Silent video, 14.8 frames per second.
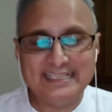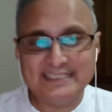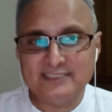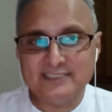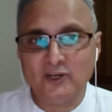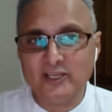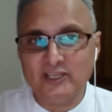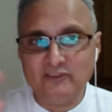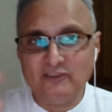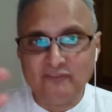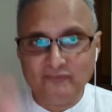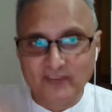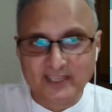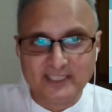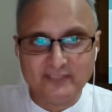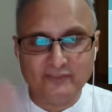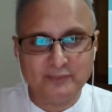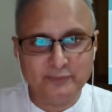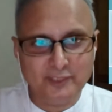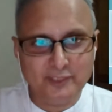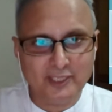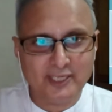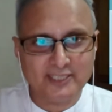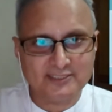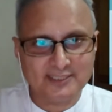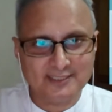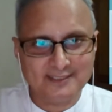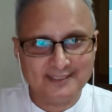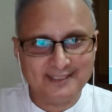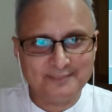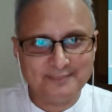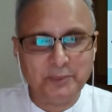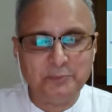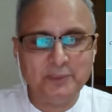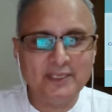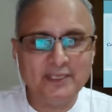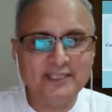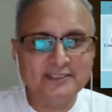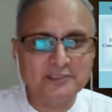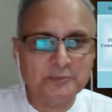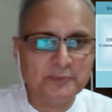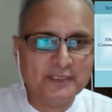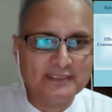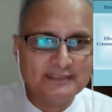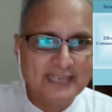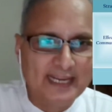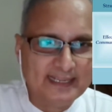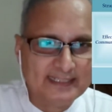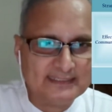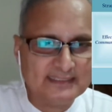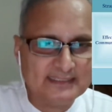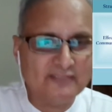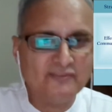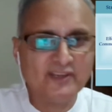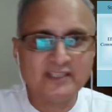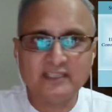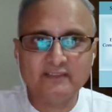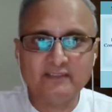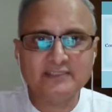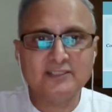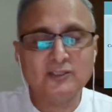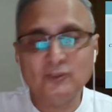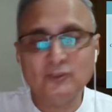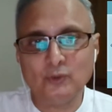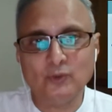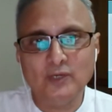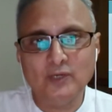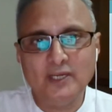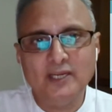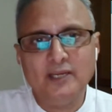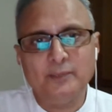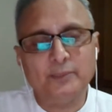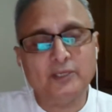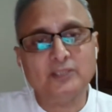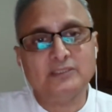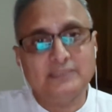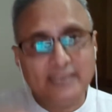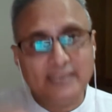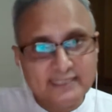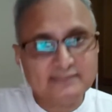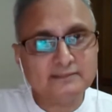It is not effective communication. People interpret that as an effective. I said, no, because that